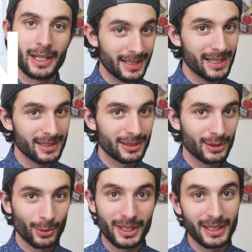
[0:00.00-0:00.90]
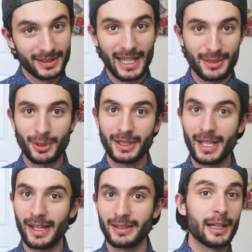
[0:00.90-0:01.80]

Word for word: Today, we're getting desperate again.